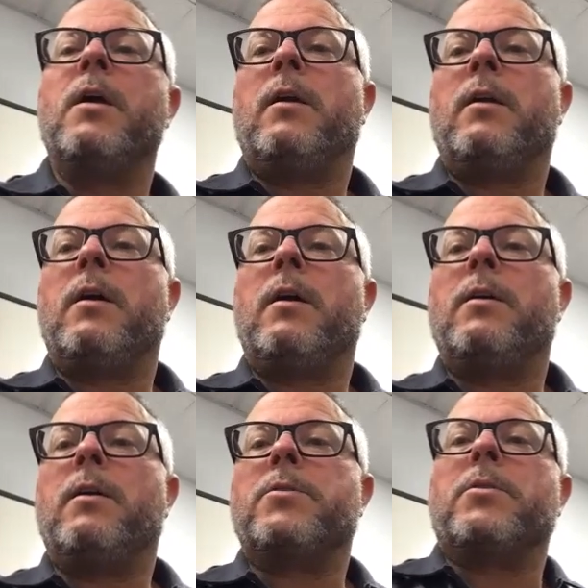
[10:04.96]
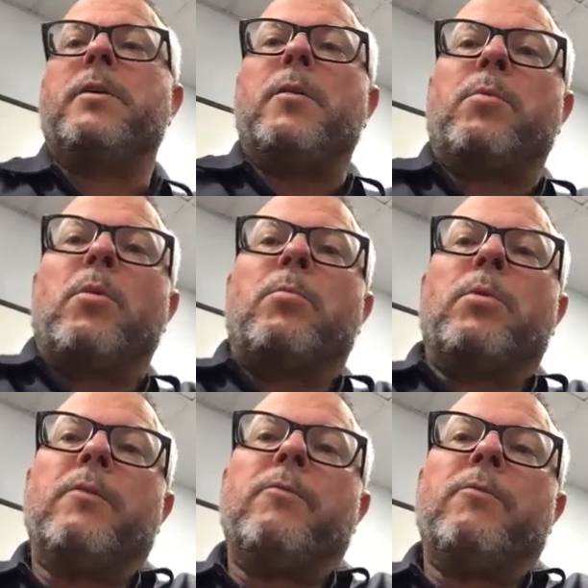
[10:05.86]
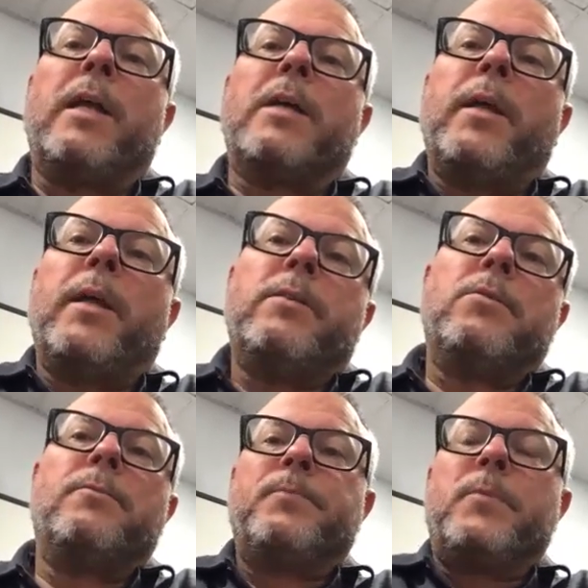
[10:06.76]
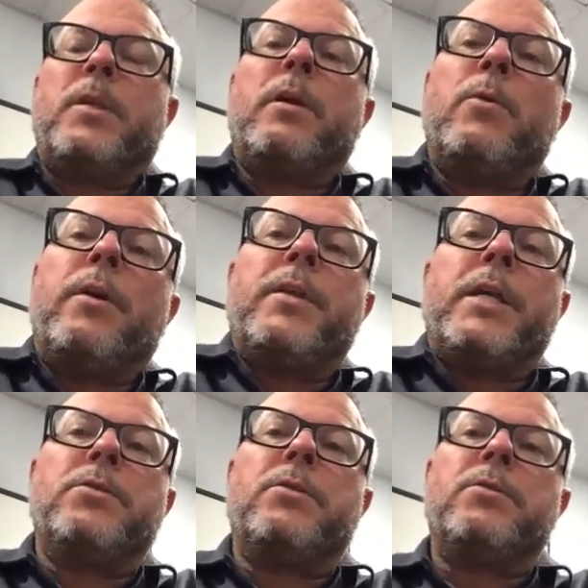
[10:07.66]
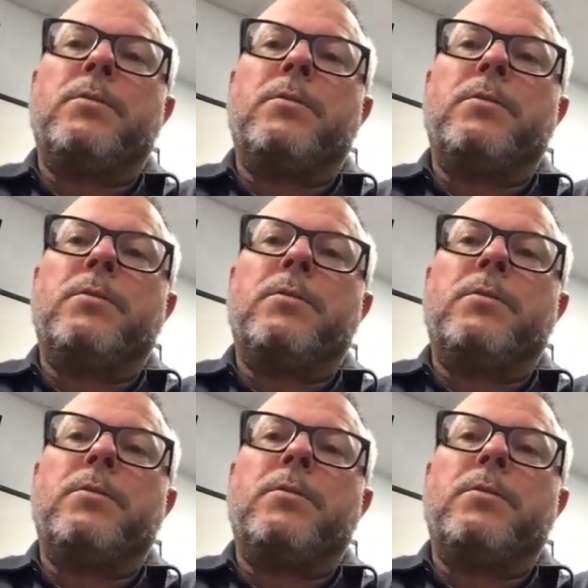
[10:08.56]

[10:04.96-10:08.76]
and also the appropriate flex plates to go with all the engines.